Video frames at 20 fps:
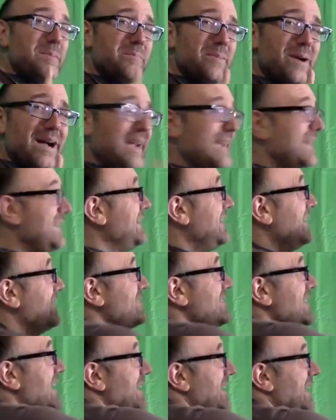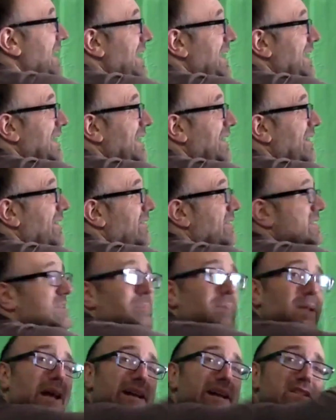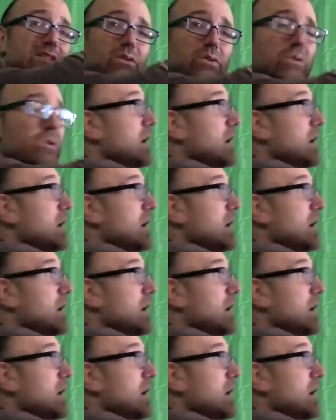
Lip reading: mind, there's that negative. It's applied to